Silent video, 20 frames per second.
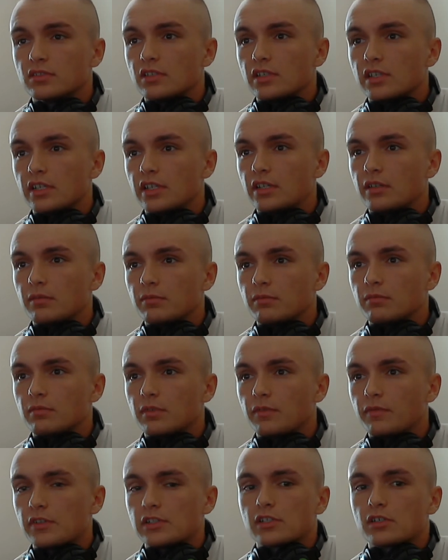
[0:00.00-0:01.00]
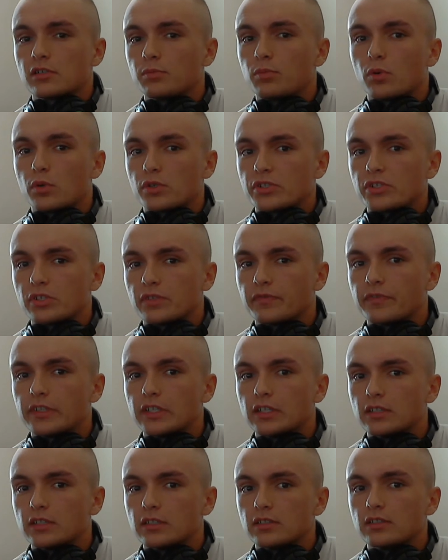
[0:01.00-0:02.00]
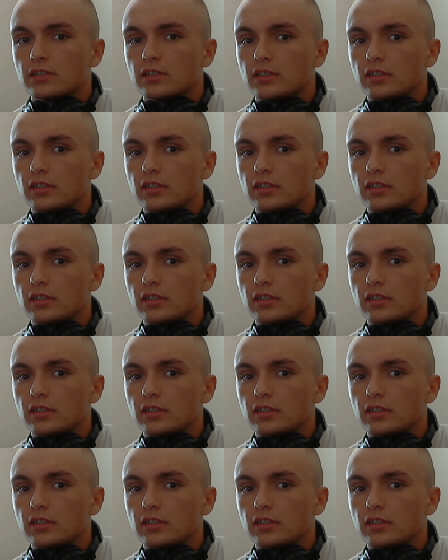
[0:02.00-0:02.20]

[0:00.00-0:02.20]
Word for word: and the physical portion of the